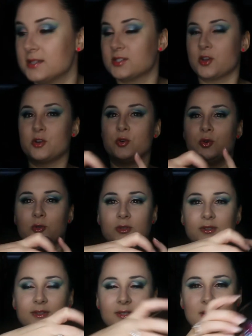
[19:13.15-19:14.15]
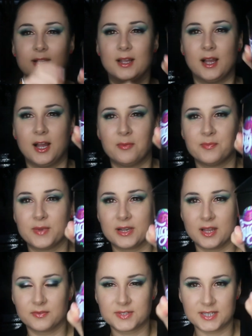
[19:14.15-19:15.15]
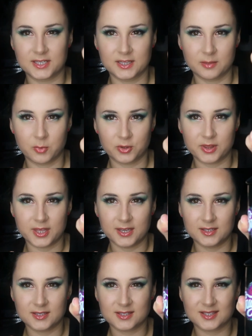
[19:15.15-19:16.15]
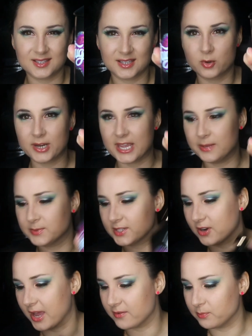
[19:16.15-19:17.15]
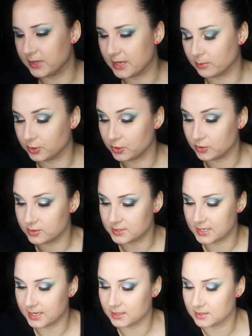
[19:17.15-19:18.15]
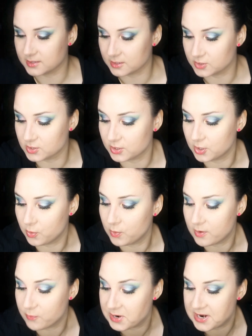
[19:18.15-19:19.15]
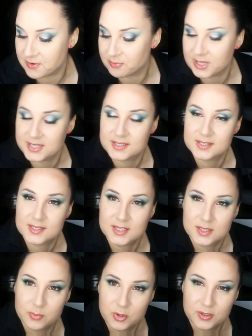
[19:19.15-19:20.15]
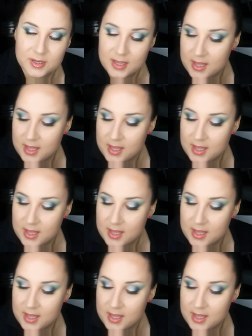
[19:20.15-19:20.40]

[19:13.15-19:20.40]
it's so cool. I love sticking them on things. I've got heaps that I haven't been able to use yet because I just don't know, I've run out of place to stick them on.